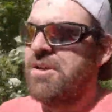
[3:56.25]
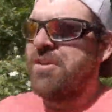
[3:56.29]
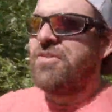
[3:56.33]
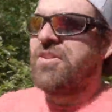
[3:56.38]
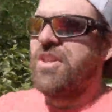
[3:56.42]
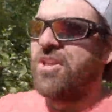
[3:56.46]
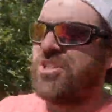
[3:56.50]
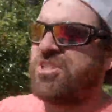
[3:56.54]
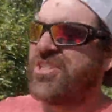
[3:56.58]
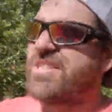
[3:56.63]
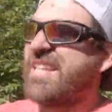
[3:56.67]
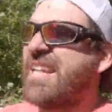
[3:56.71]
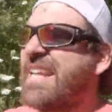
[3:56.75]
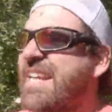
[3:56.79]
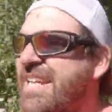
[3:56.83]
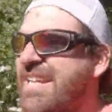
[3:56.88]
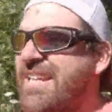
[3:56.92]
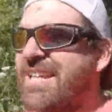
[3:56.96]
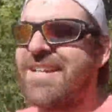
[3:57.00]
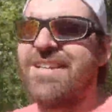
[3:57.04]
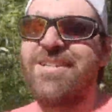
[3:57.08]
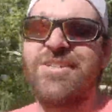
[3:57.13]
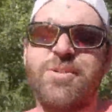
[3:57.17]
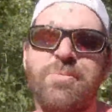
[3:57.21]
The seat
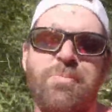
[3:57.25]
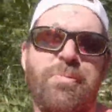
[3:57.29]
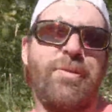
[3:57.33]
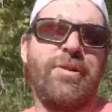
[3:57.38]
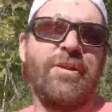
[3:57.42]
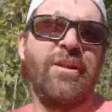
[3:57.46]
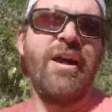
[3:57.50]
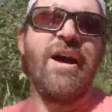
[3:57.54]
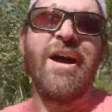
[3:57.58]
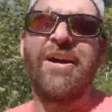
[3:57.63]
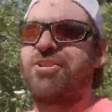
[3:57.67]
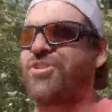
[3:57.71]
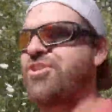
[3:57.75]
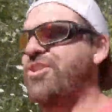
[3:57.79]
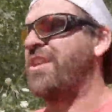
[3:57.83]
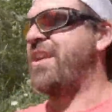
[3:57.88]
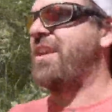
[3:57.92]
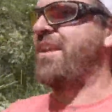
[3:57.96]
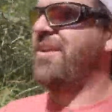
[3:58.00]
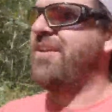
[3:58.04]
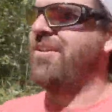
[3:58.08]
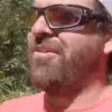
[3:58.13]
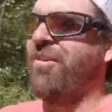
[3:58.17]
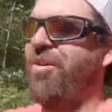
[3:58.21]
is plushy.
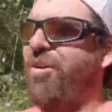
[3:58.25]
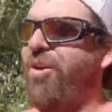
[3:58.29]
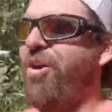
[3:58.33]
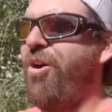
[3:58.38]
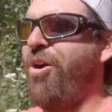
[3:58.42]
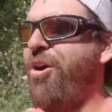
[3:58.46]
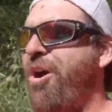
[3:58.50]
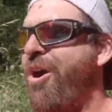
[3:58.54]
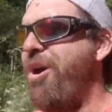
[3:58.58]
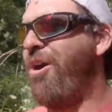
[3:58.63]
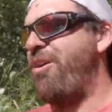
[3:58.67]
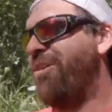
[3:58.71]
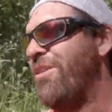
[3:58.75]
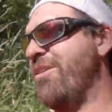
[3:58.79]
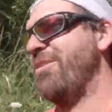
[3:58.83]
Oh,